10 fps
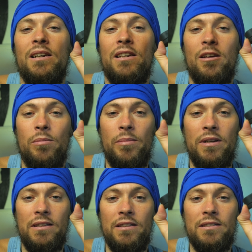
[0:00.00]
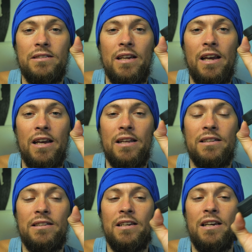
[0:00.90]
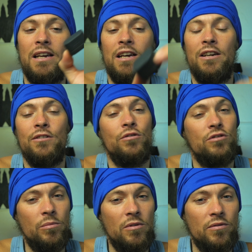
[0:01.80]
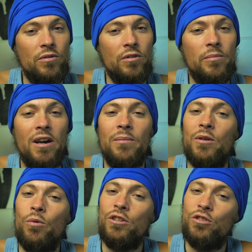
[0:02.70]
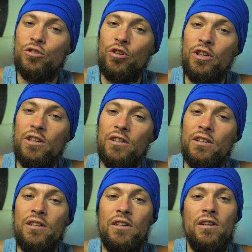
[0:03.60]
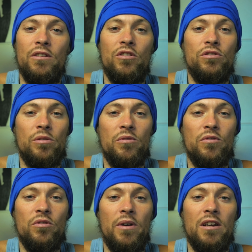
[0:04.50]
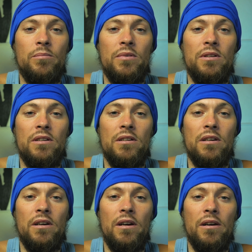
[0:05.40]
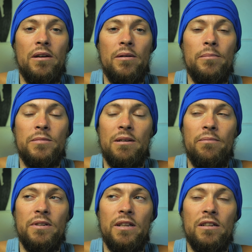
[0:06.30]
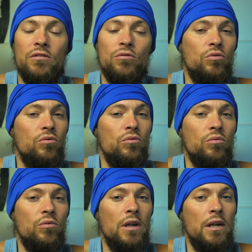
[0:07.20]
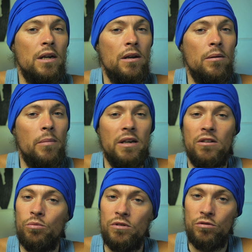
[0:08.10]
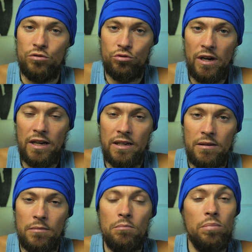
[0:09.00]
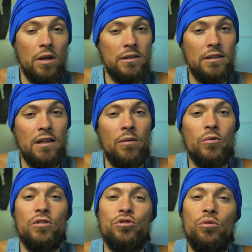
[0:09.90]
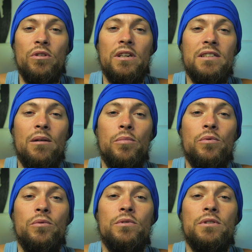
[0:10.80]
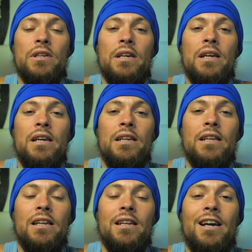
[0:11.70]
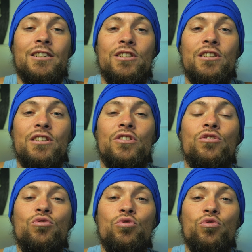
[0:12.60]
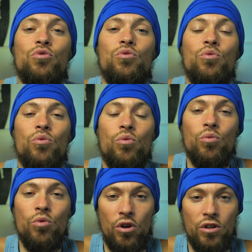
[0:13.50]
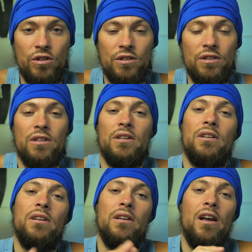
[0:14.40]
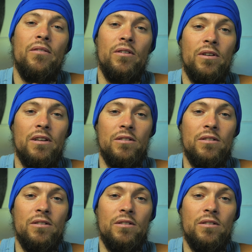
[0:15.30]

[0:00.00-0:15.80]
capabilities, and to some of you it might be quite shocking, to some of you might be something that you might not want to try, but I'm going to show you examples that it actually works. Have a look at